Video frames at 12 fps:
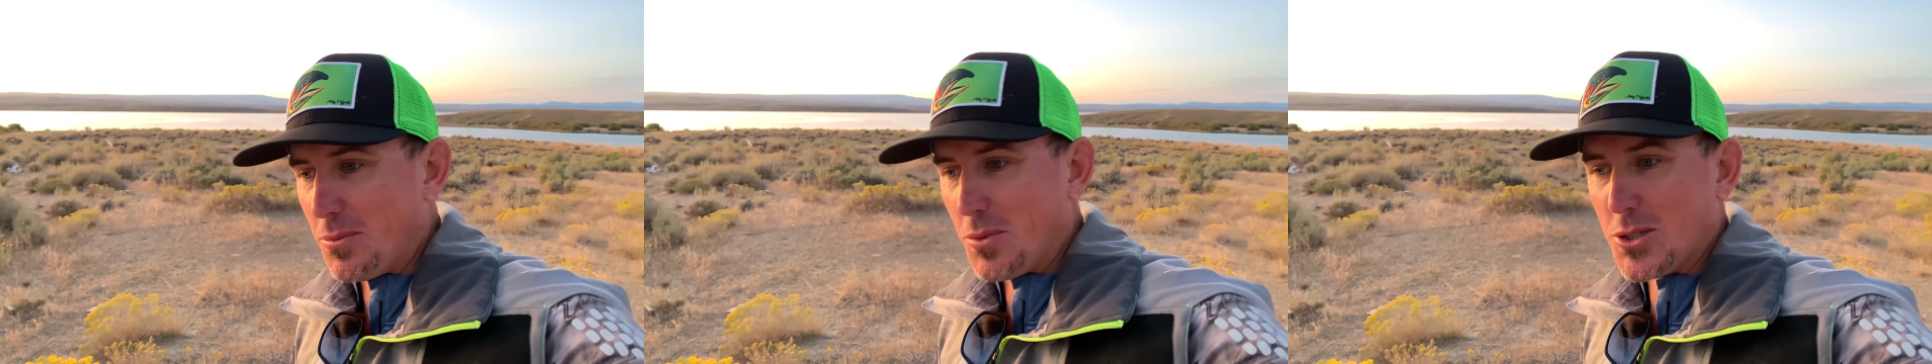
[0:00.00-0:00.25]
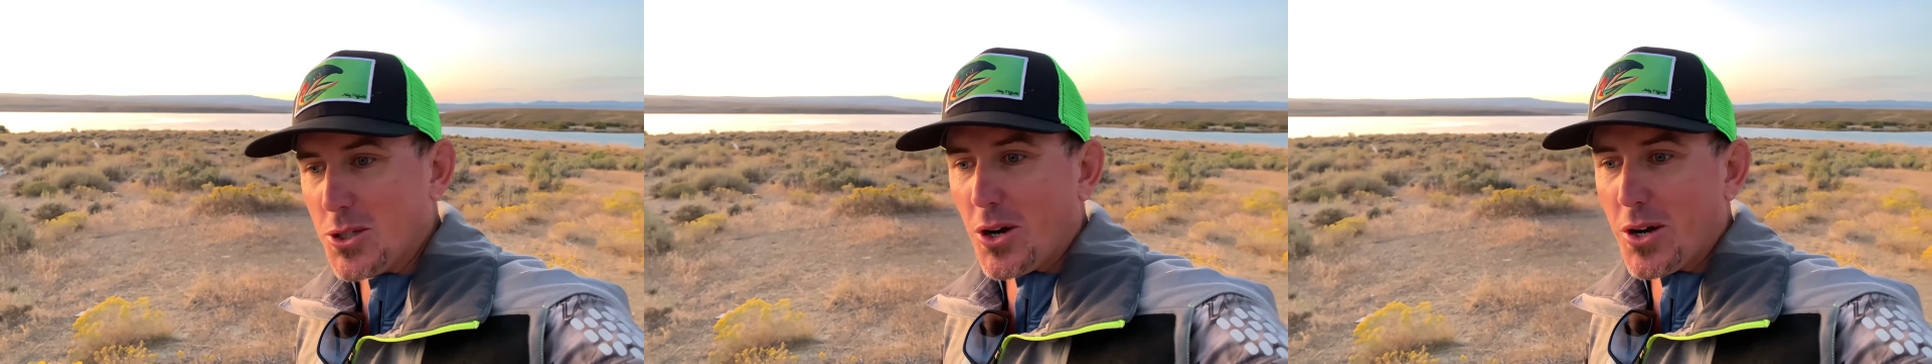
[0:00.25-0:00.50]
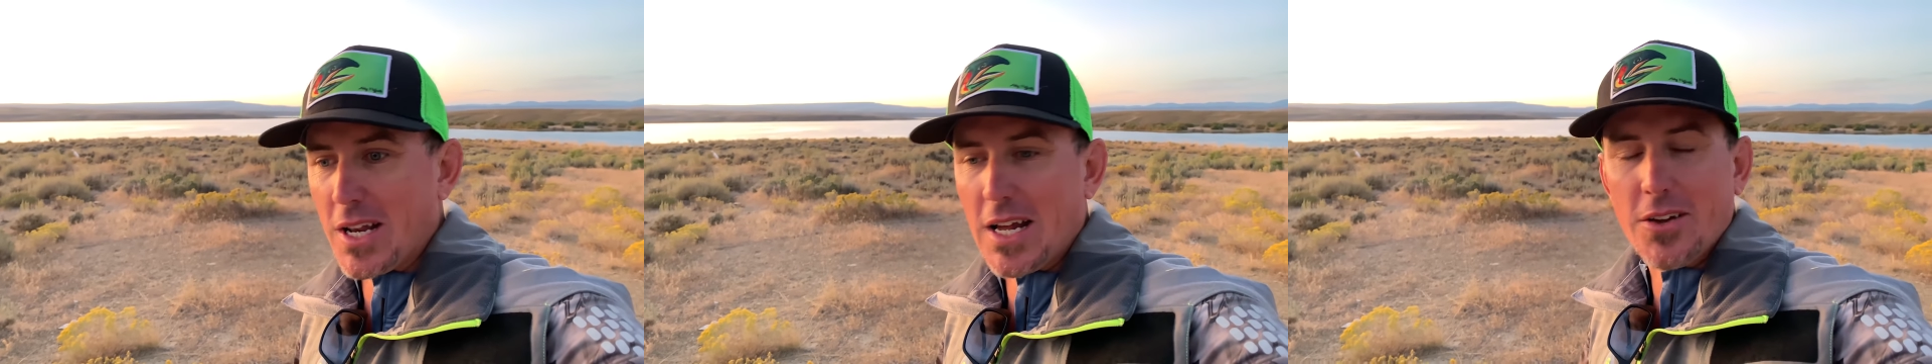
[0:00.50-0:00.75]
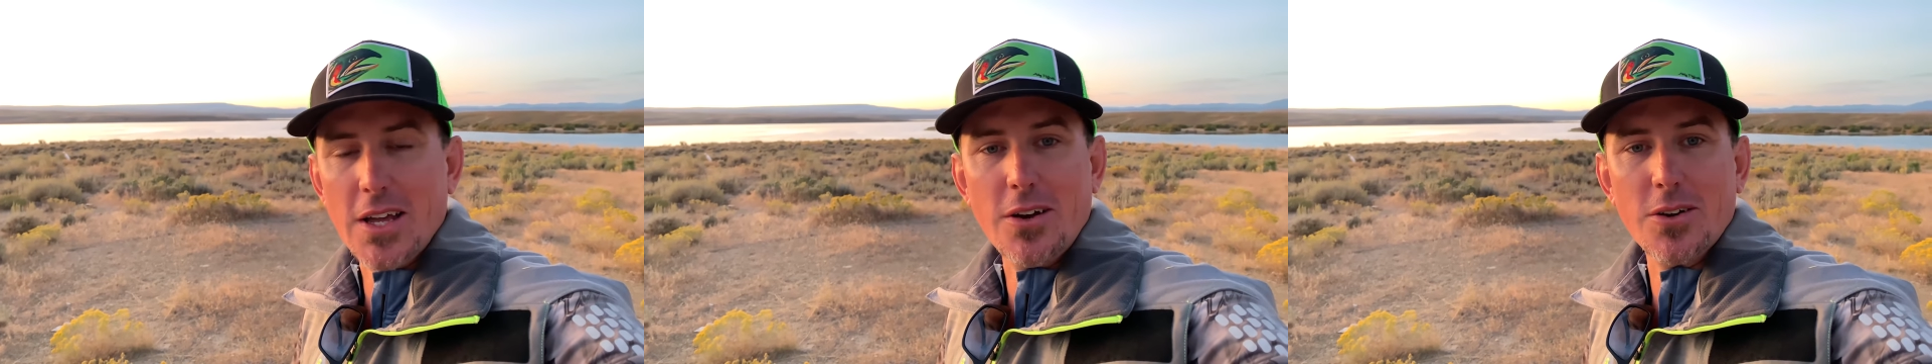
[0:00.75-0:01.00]
We started
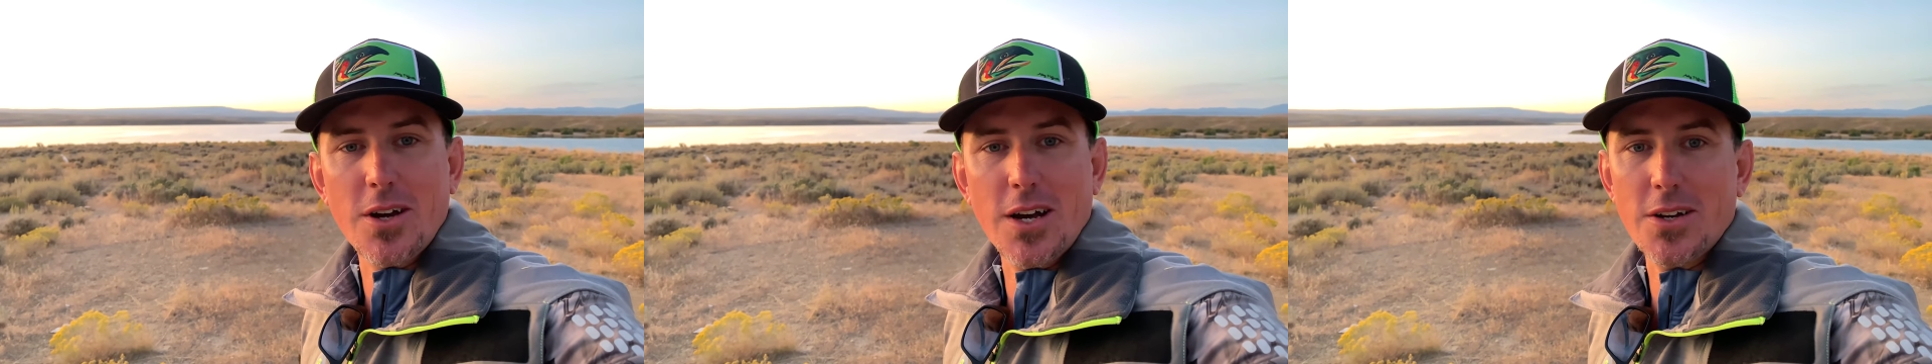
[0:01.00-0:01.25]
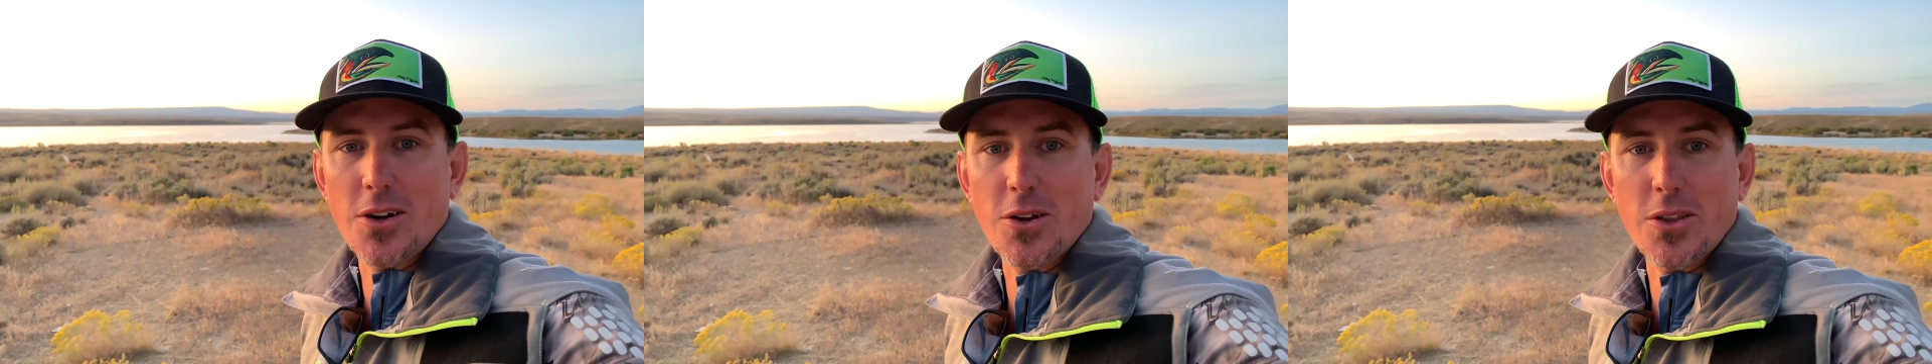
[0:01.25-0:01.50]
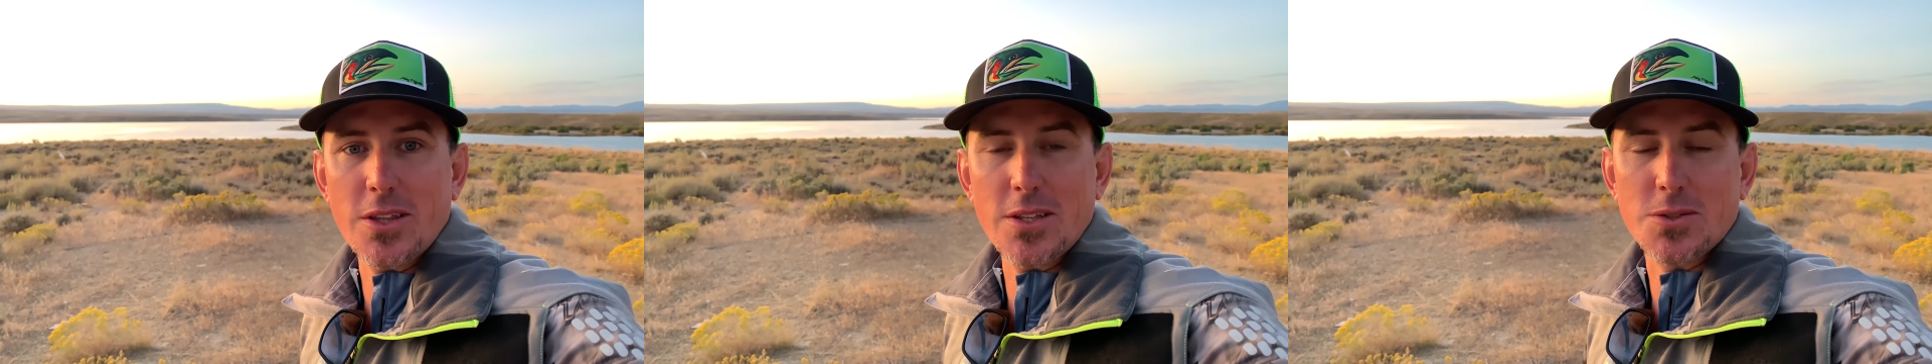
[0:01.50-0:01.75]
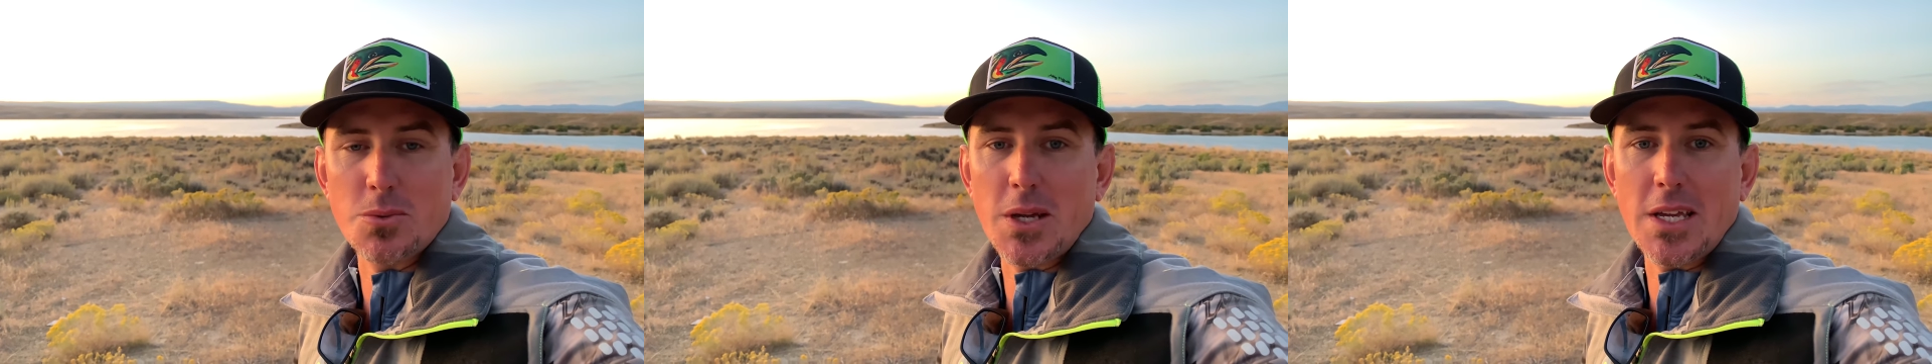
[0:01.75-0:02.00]
out elk hunting early
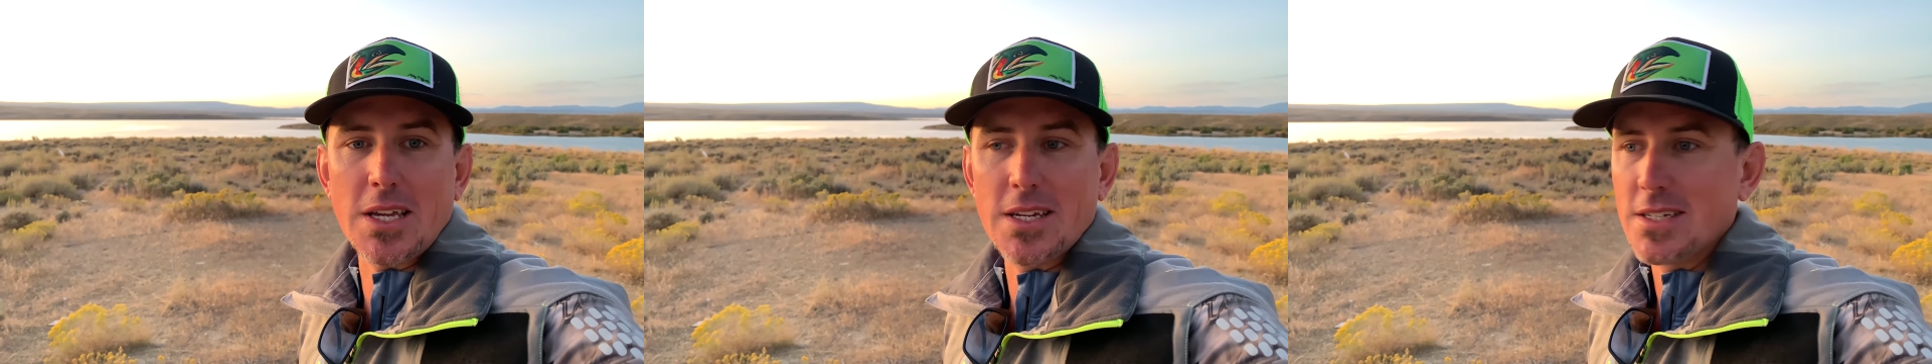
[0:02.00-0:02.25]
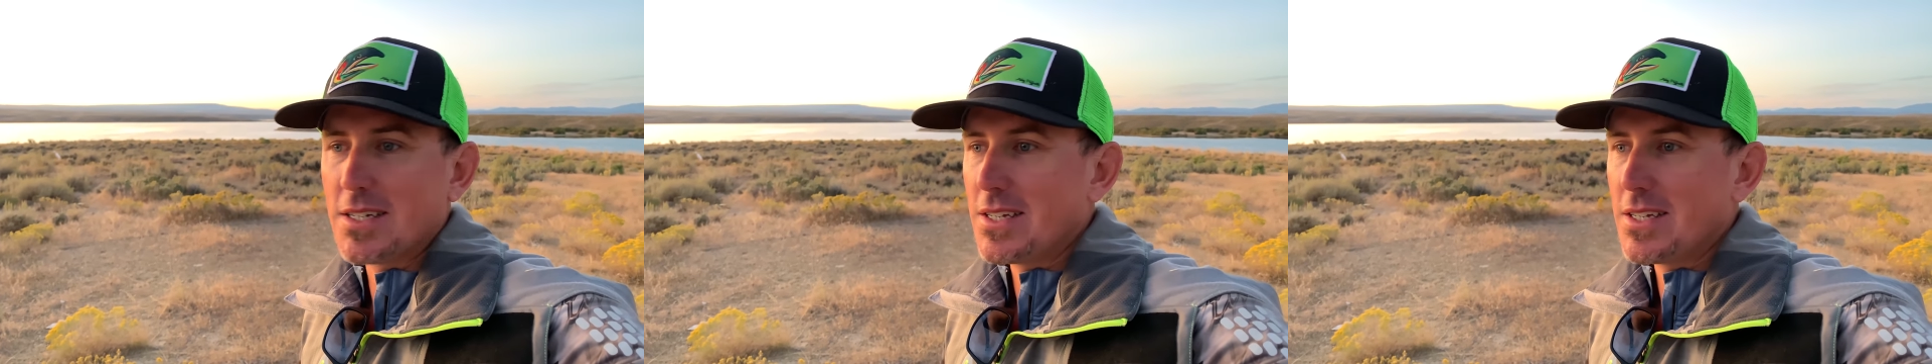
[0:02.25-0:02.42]
this week.